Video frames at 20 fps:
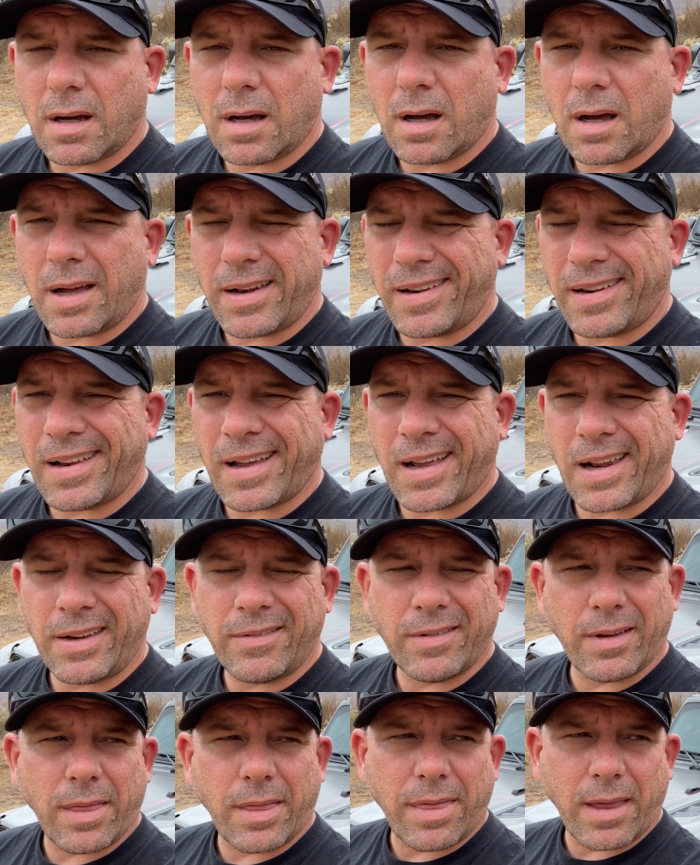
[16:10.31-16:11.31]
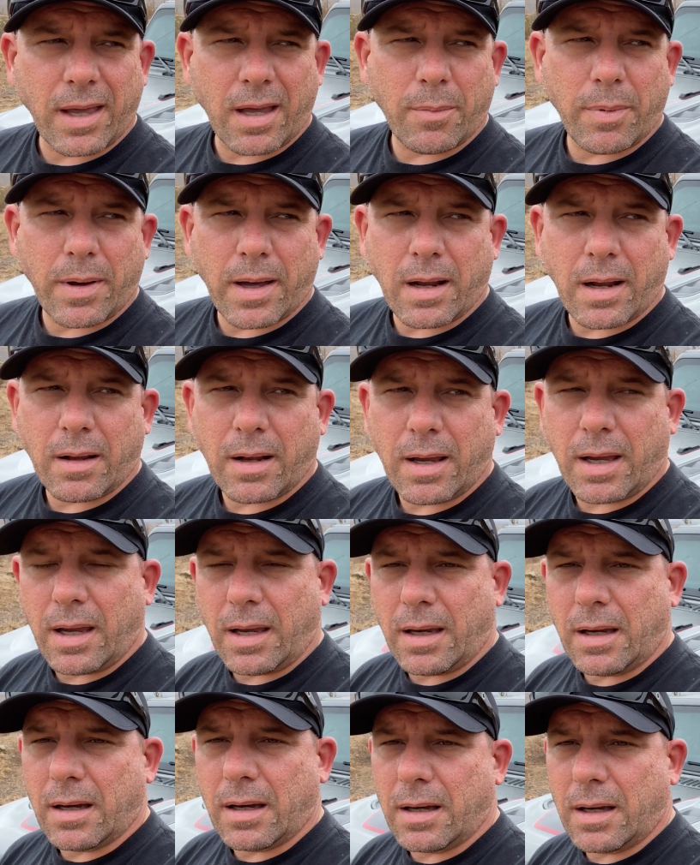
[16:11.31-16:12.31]
I did not even think about
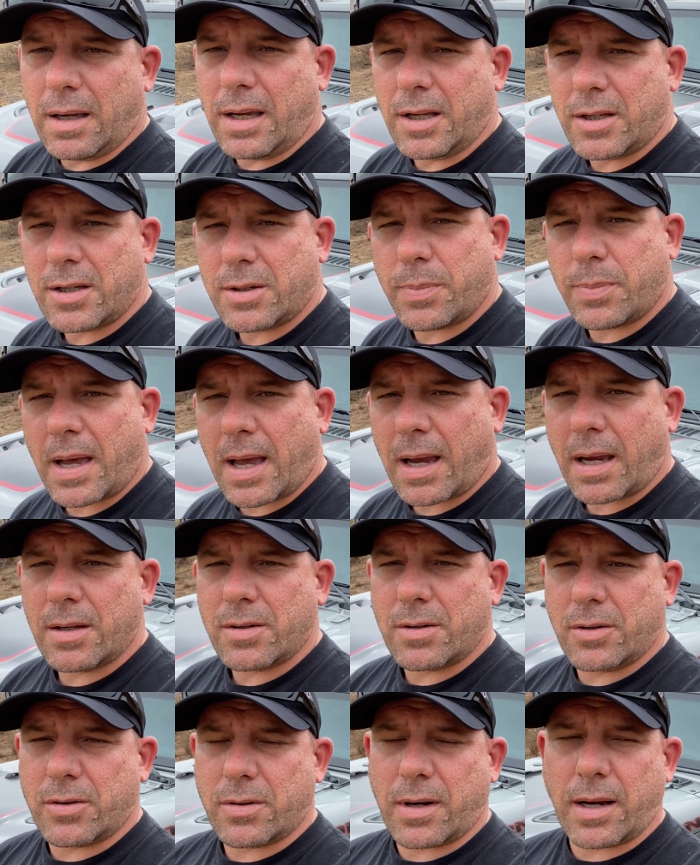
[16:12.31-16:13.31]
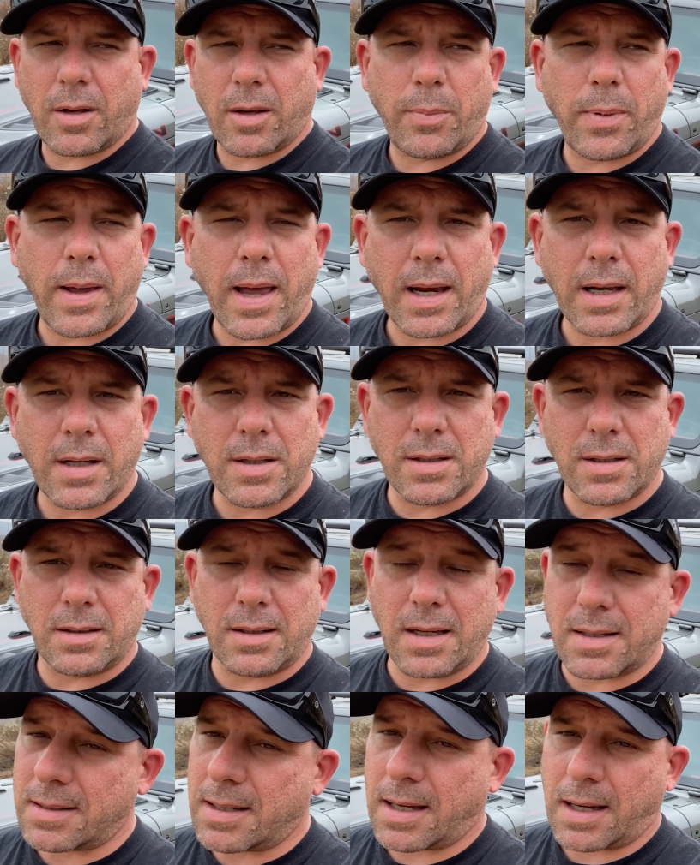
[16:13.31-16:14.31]
a hitch package or trailer package. It
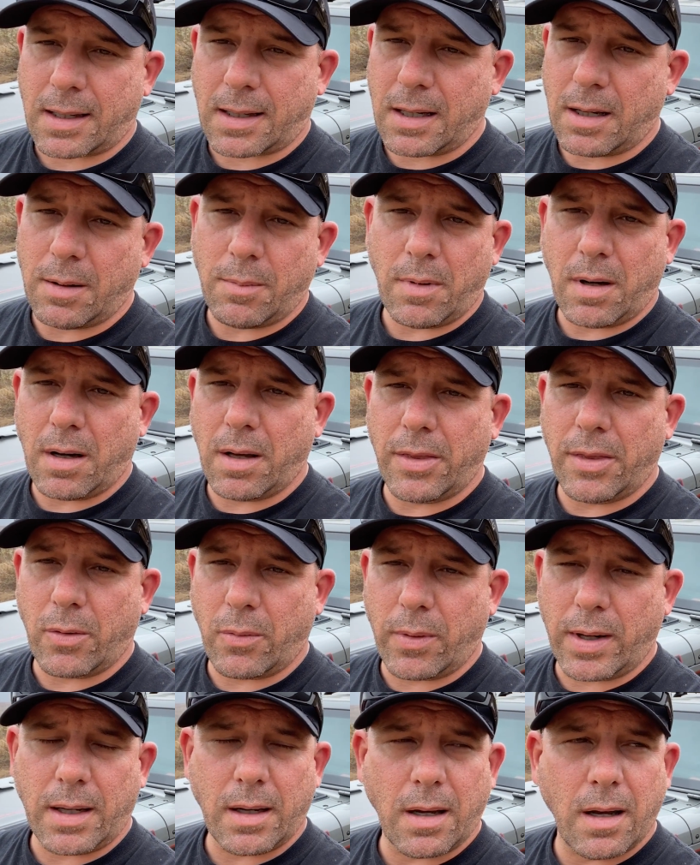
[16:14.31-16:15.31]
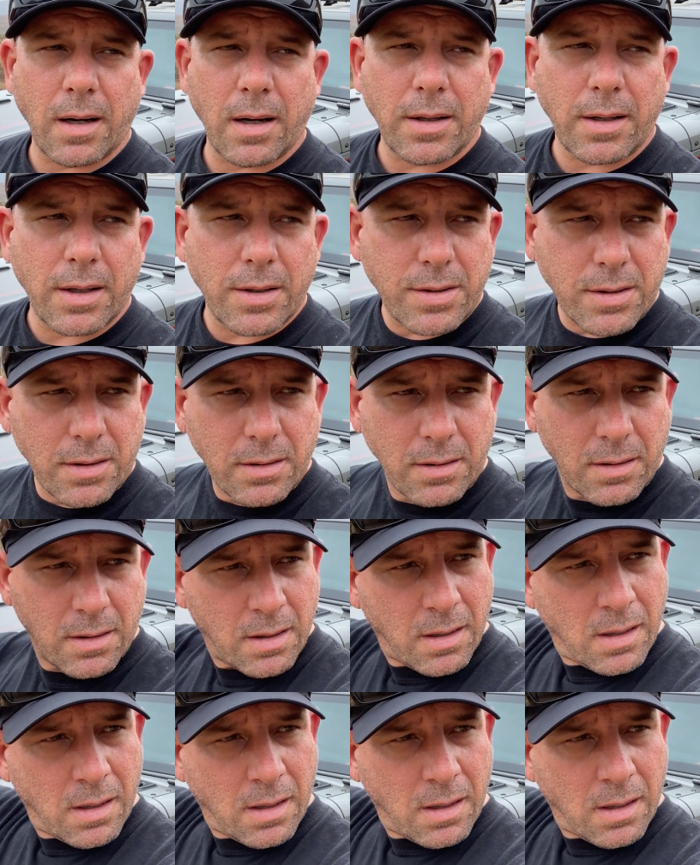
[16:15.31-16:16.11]
does not come on the Recon Edition,